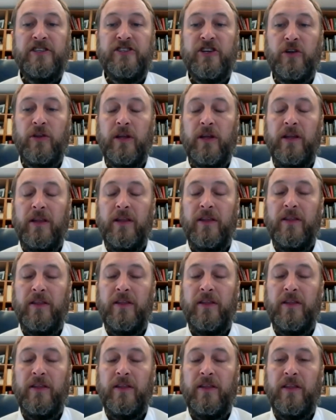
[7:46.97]
So the,
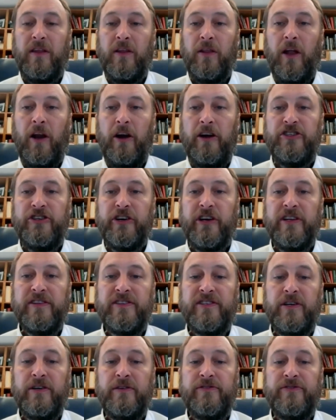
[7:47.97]
the larger
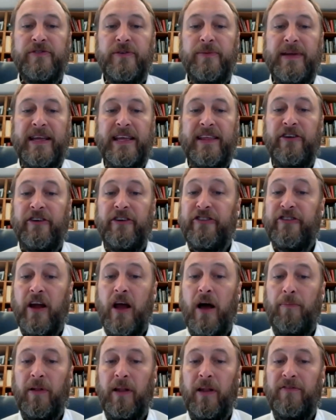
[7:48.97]
concerns for me, there's a
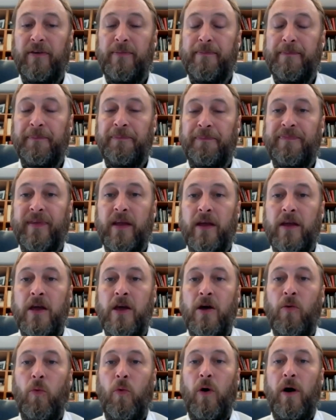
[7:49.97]
couple of them.
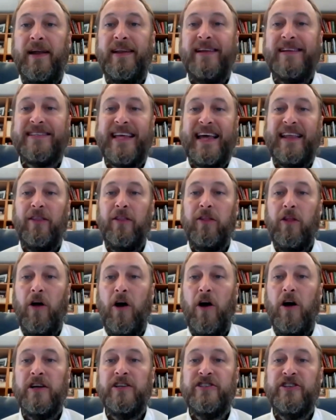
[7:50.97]
One is that
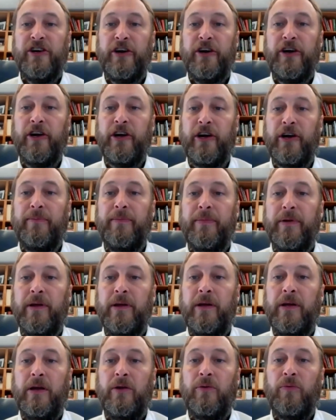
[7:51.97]
long-term
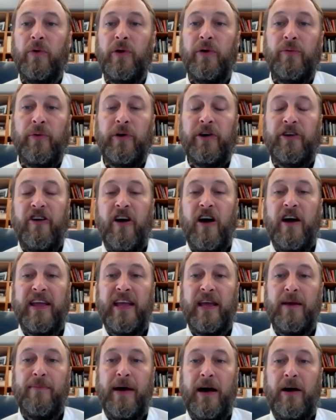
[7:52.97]
when we're
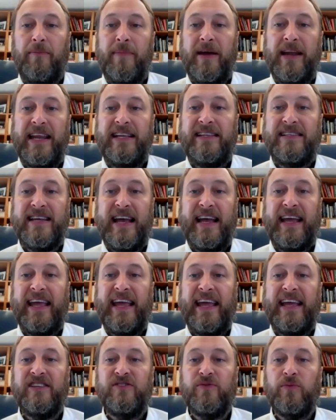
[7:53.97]
talking about many
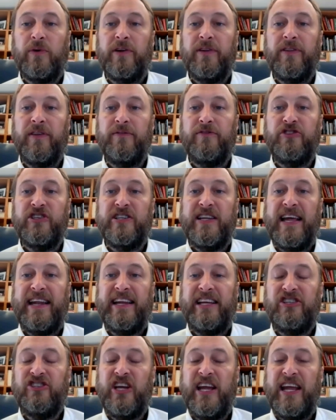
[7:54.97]
decades worth of
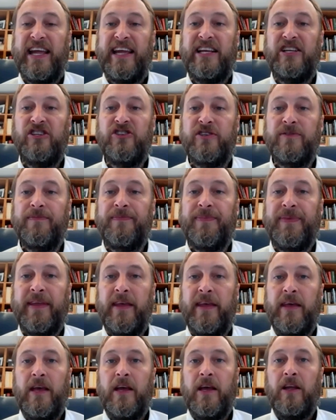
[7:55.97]
genetic change,
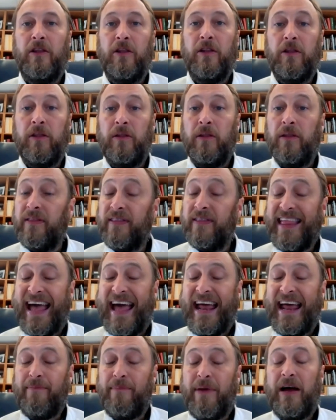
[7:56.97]

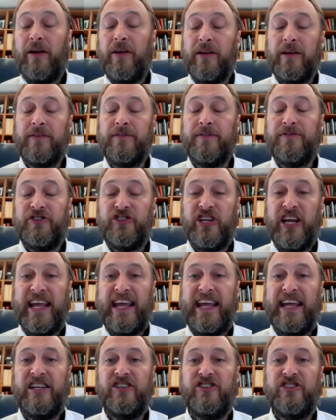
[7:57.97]
that amount of
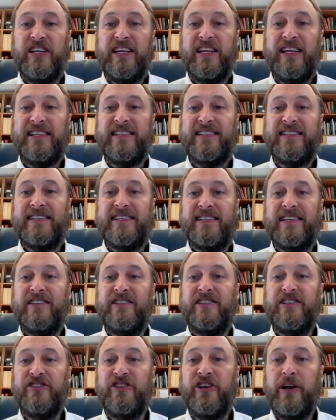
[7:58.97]
change is
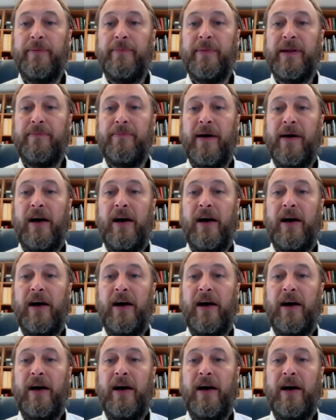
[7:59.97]
determined